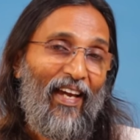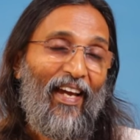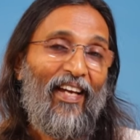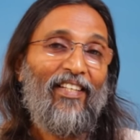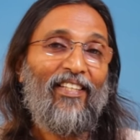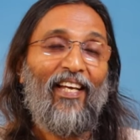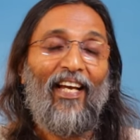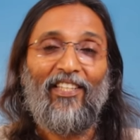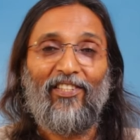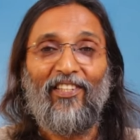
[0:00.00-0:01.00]
And
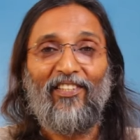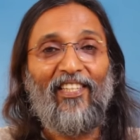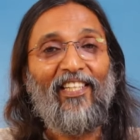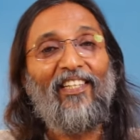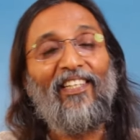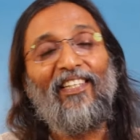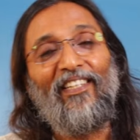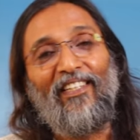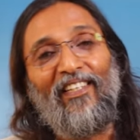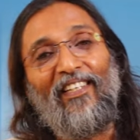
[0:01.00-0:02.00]
as the
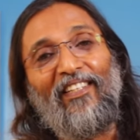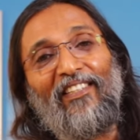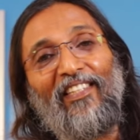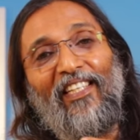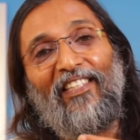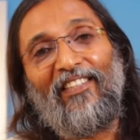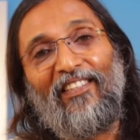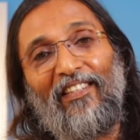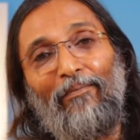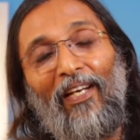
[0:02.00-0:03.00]
seeker
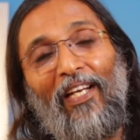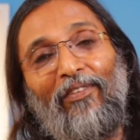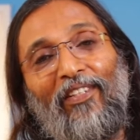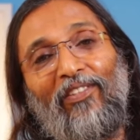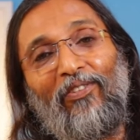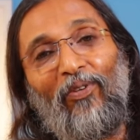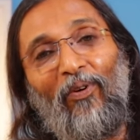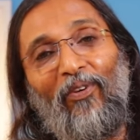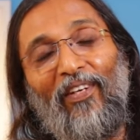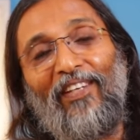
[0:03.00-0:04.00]
seeks the beloved,
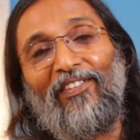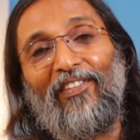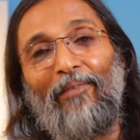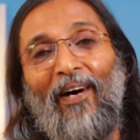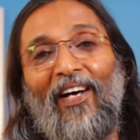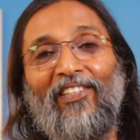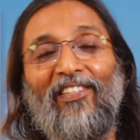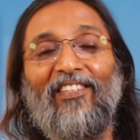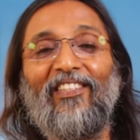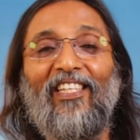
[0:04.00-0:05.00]
so does the
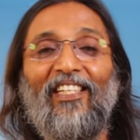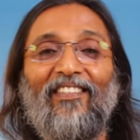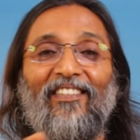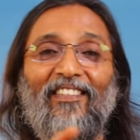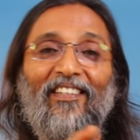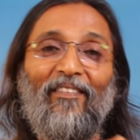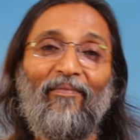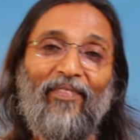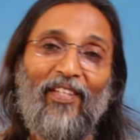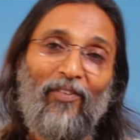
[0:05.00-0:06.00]
master seeks
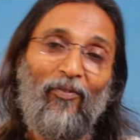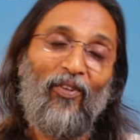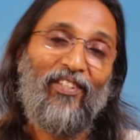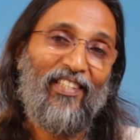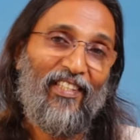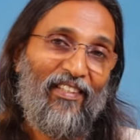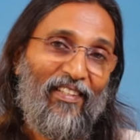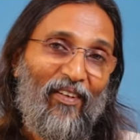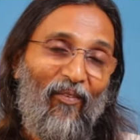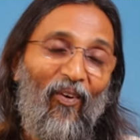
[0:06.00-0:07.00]
the devotee.
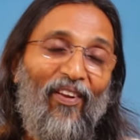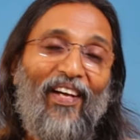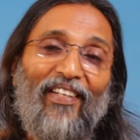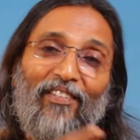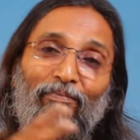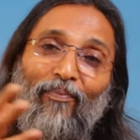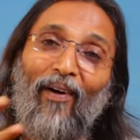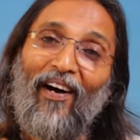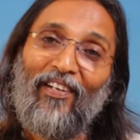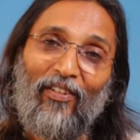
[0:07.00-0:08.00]
All that is
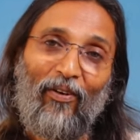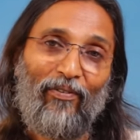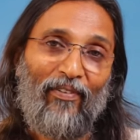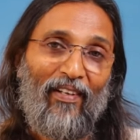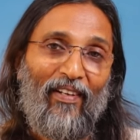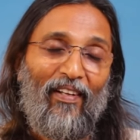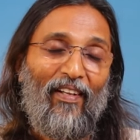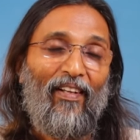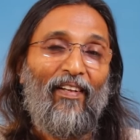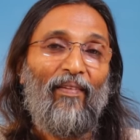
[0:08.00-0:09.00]
part of
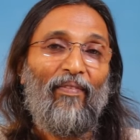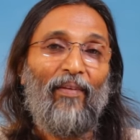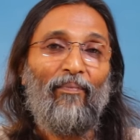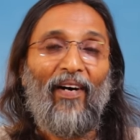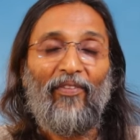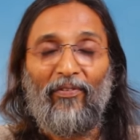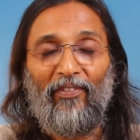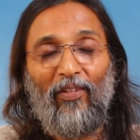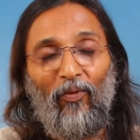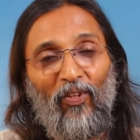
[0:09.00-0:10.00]
the path of
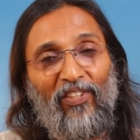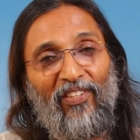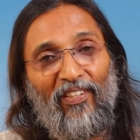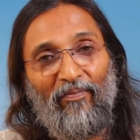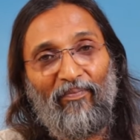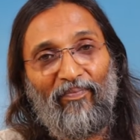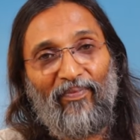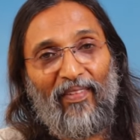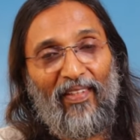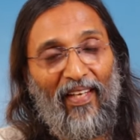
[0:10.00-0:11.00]
devotion
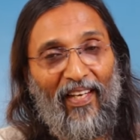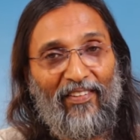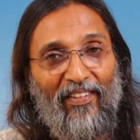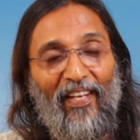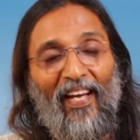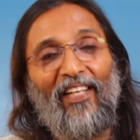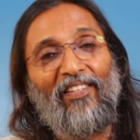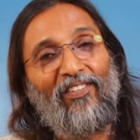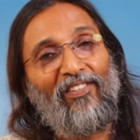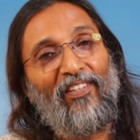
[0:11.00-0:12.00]
and the
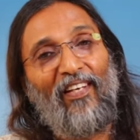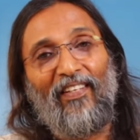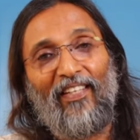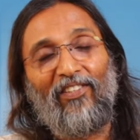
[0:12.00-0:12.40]
dance and